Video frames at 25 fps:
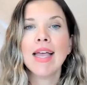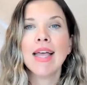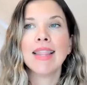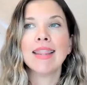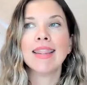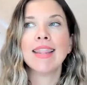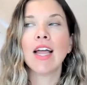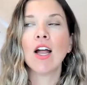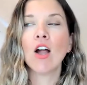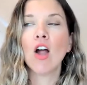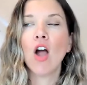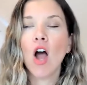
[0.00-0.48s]

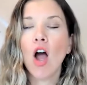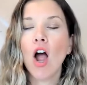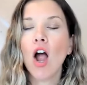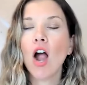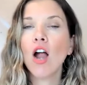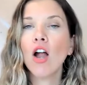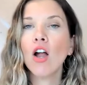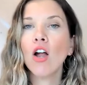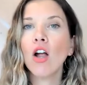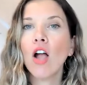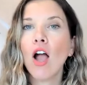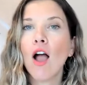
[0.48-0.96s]
There
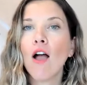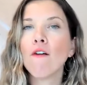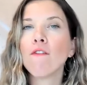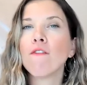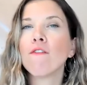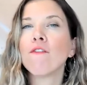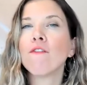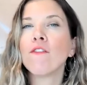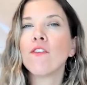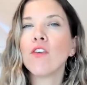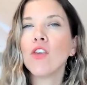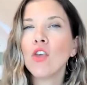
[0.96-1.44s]
are a
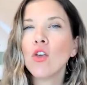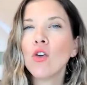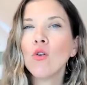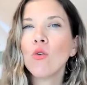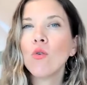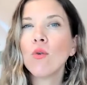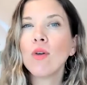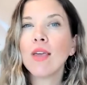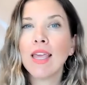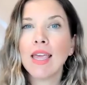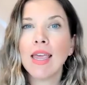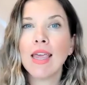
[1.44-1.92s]

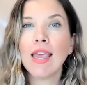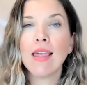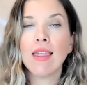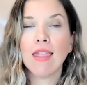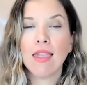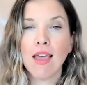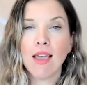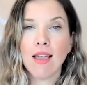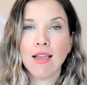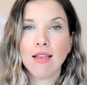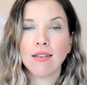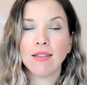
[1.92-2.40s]
few key
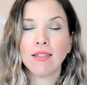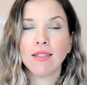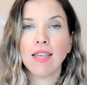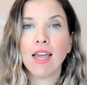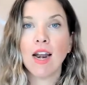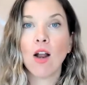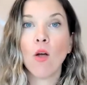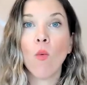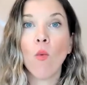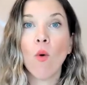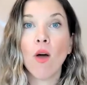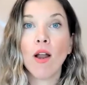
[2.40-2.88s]
things
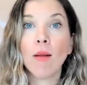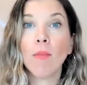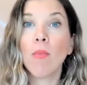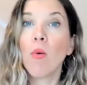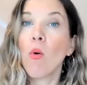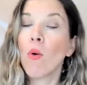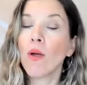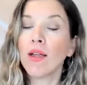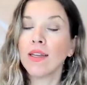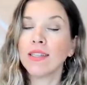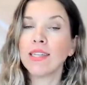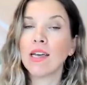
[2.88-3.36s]
that I want to
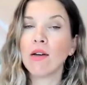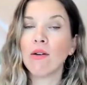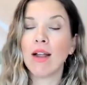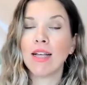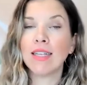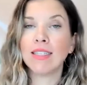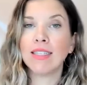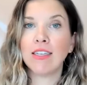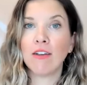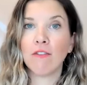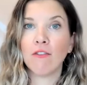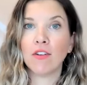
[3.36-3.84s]
point out
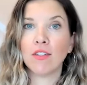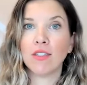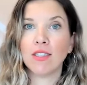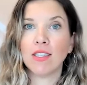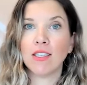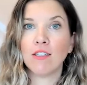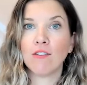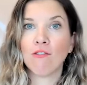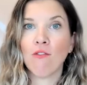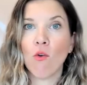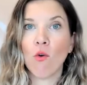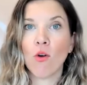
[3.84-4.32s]
as
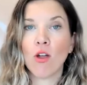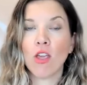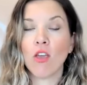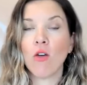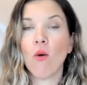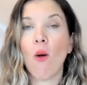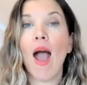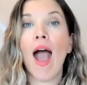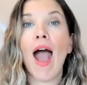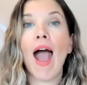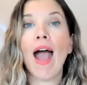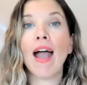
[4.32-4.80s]
differences for you
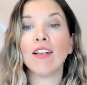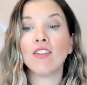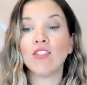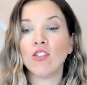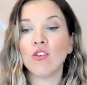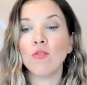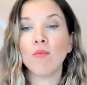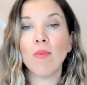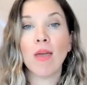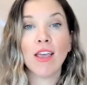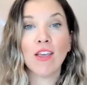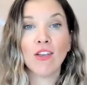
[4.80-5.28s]
as
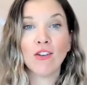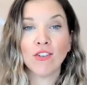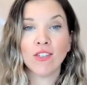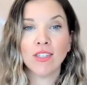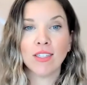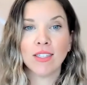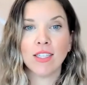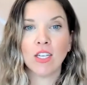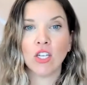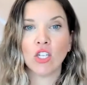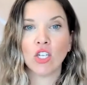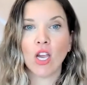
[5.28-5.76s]
you make your
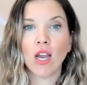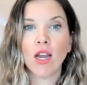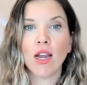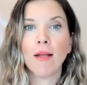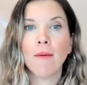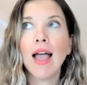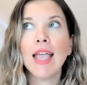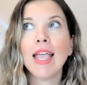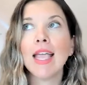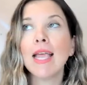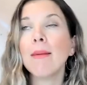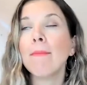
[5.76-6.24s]
decision.
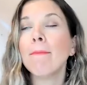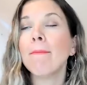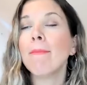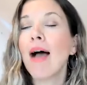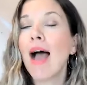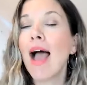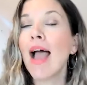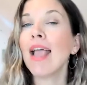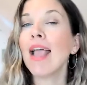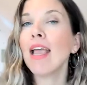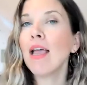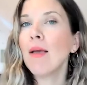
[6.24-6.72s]
In
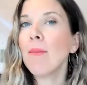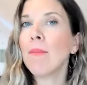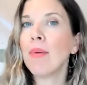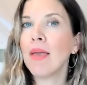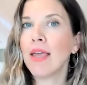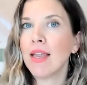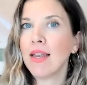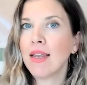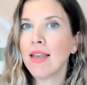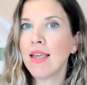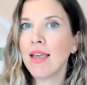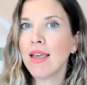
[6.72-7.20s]
my
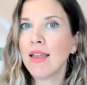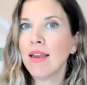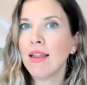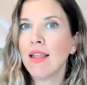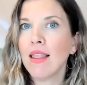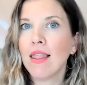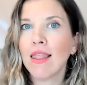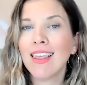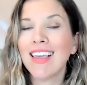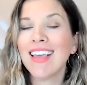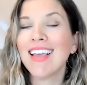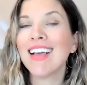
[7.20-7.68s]
opinion,
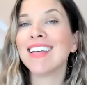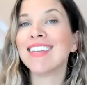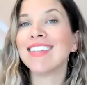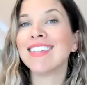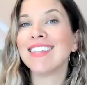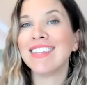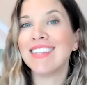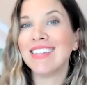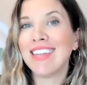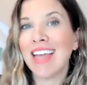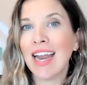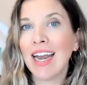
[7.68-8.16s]
the
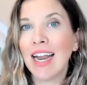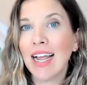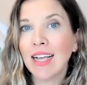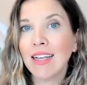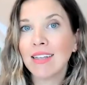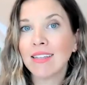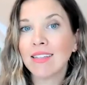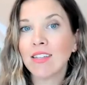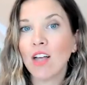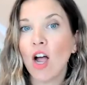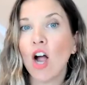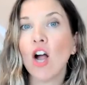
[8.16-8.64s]

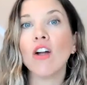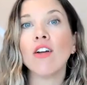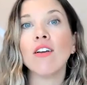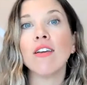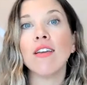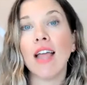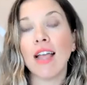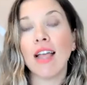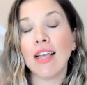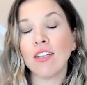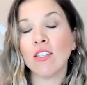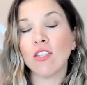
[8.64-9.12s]
aesthetics are
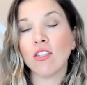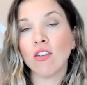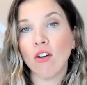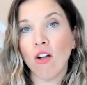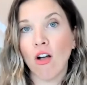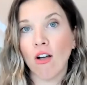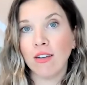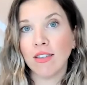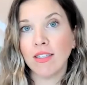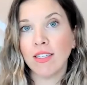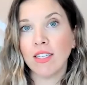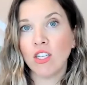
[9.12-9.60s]
nicer
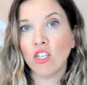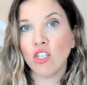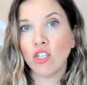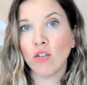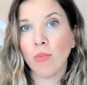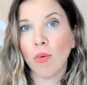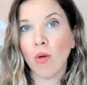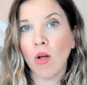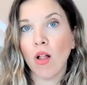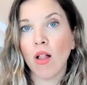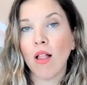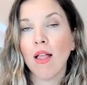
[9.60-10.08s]
on
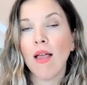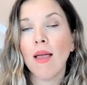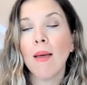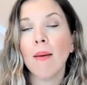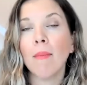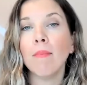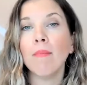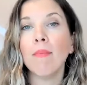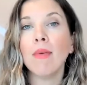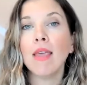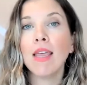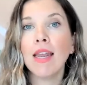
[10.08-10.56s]
Teachable,
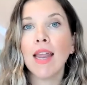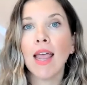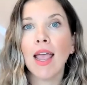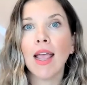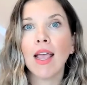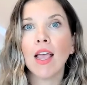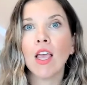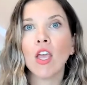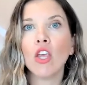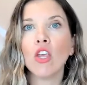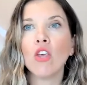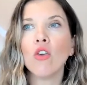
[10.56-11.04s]

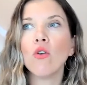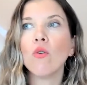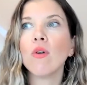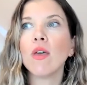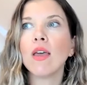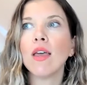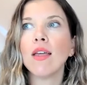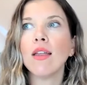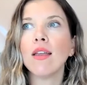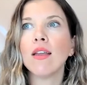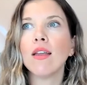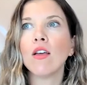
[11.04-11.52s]
meaning you
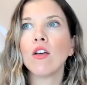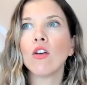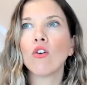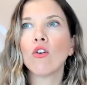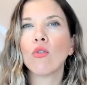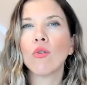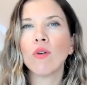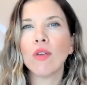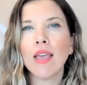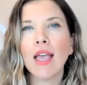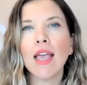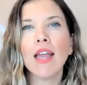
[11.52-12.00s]
can
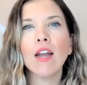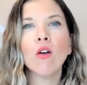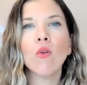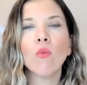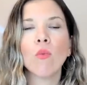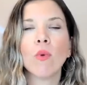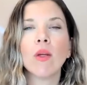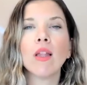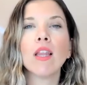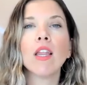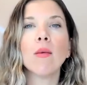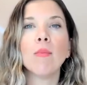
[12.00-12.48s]
create a
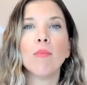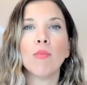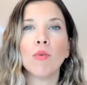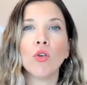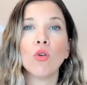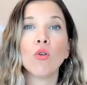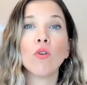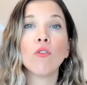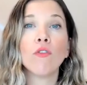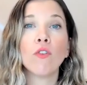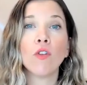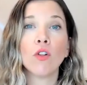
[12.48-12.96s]
really
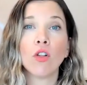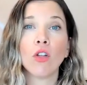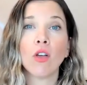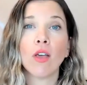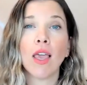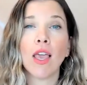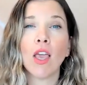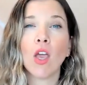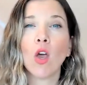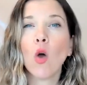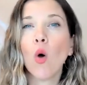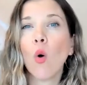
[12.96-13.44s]
beautiful
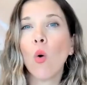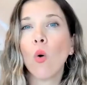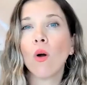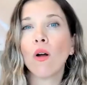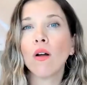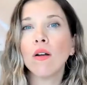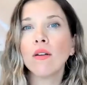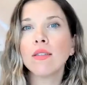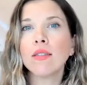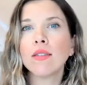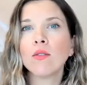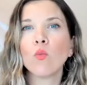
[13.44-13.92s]
looking
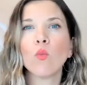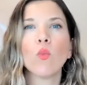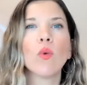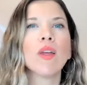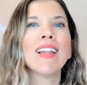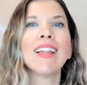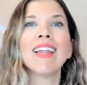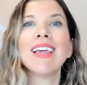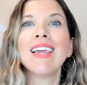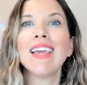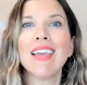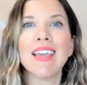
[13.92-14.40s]
course
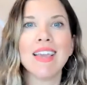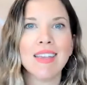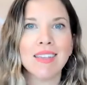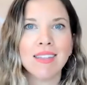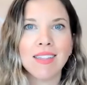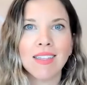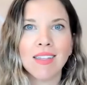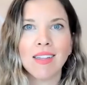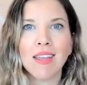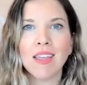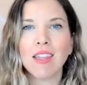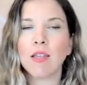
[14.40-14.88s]
really
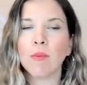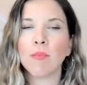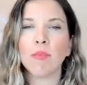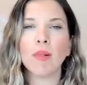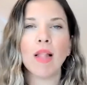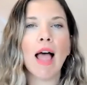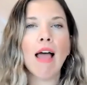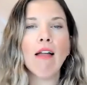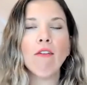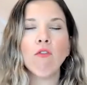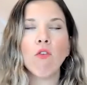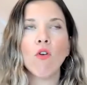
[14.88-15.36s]
easily. The
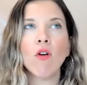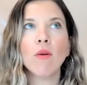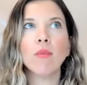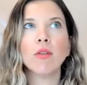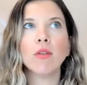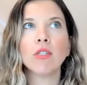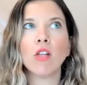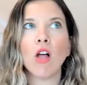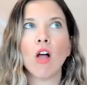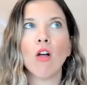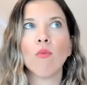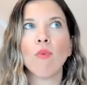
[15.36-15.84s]
platform
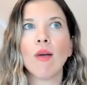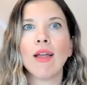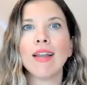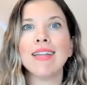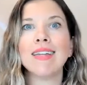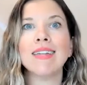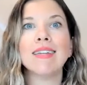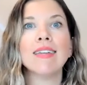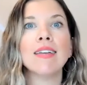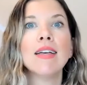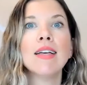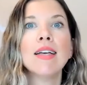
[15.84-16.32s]
is
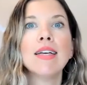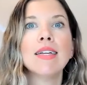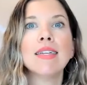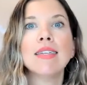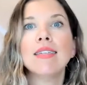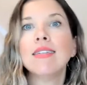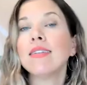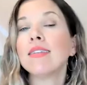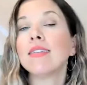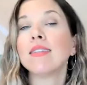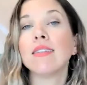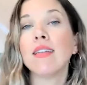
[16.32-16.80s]
already
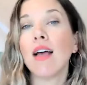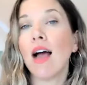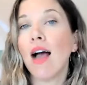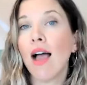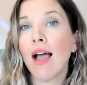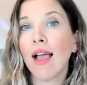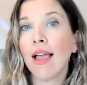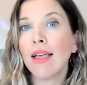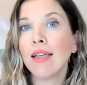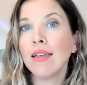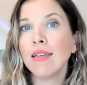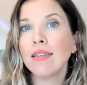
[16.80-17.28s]

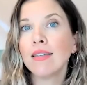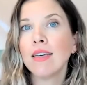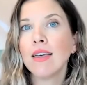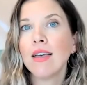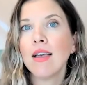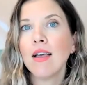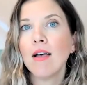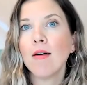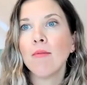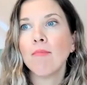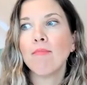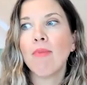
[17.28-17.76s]
designed
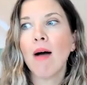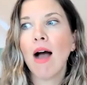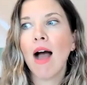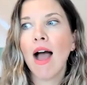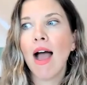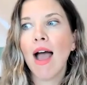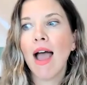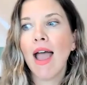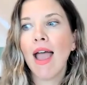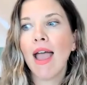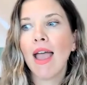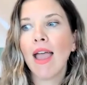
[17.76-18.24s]

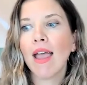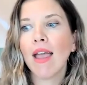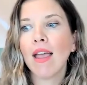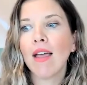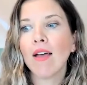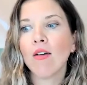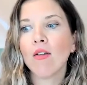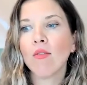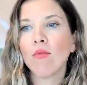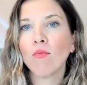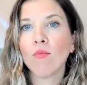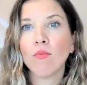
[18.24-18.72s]

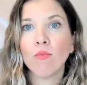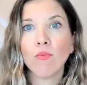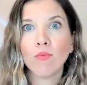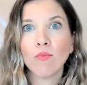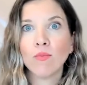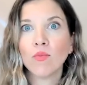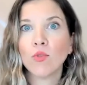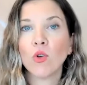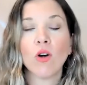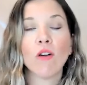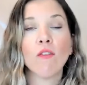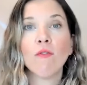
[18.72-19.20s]
by
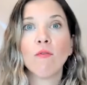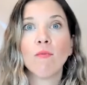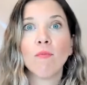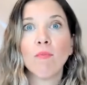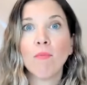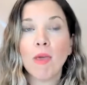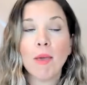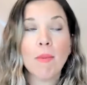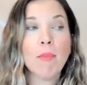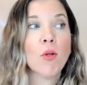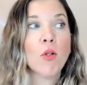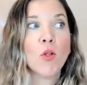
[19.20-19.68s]
sort of
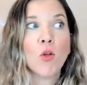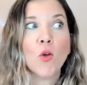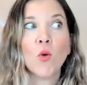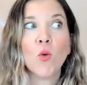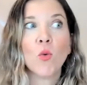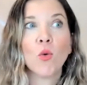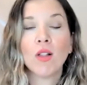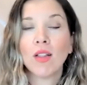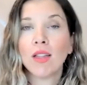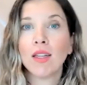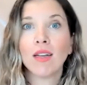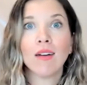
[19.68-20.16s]
people who
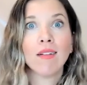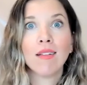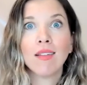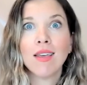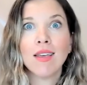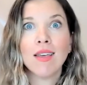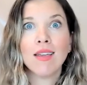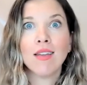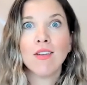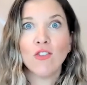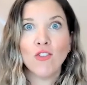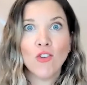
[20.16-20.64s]

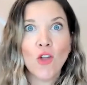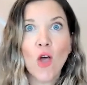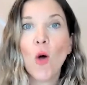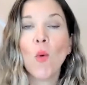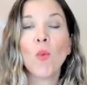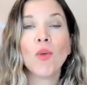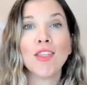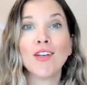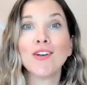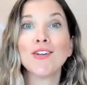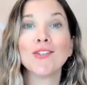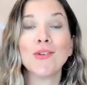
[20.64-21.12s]
clearly know
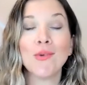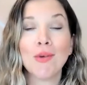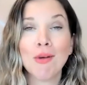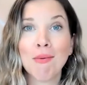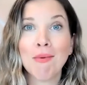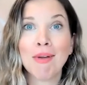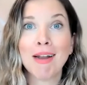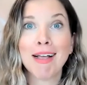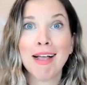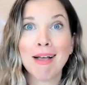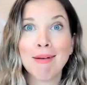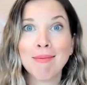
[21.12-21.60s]
what they're doing
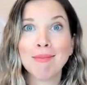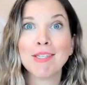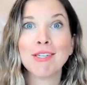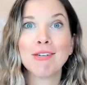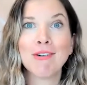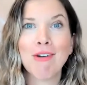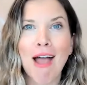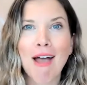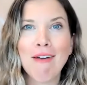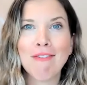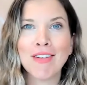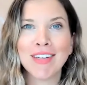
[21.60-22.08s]
when it comes to
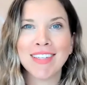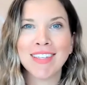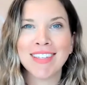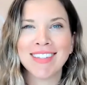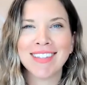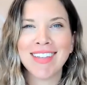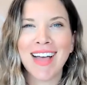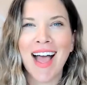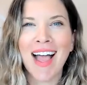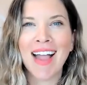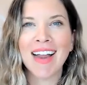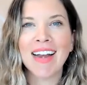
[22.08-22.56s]
graphic
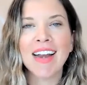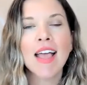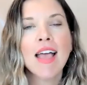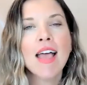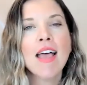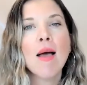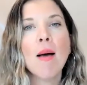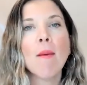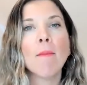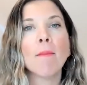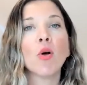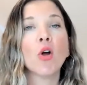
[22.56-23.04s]
design.
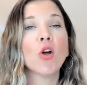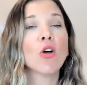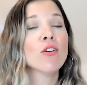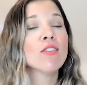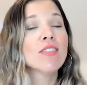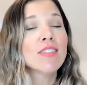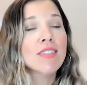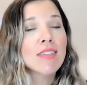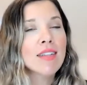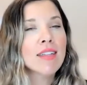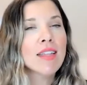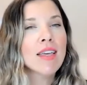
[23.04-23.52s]

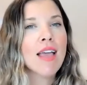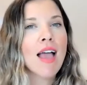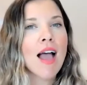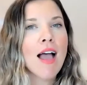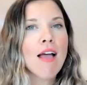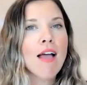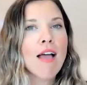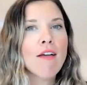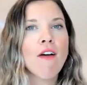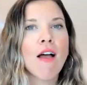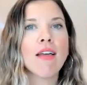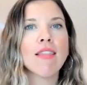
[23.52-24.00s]
Personally,
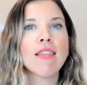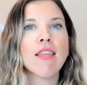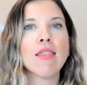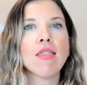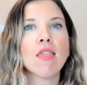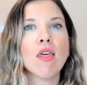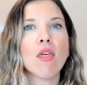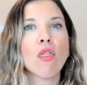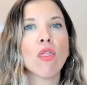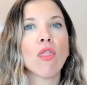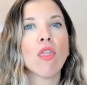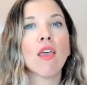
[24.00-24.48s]
I find that
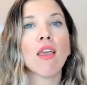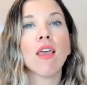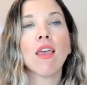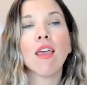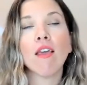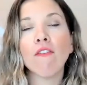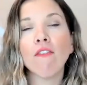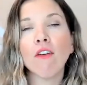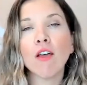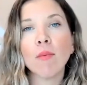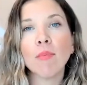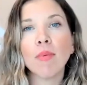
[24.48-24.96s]
the
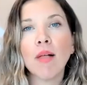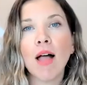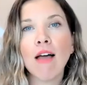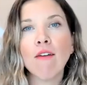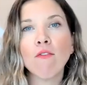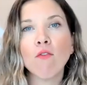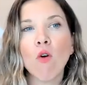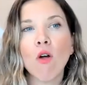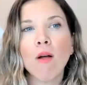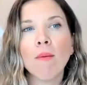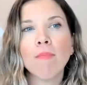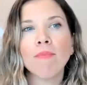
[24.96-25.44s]
Thinkific
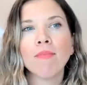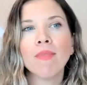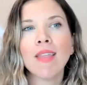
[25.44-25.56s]
platform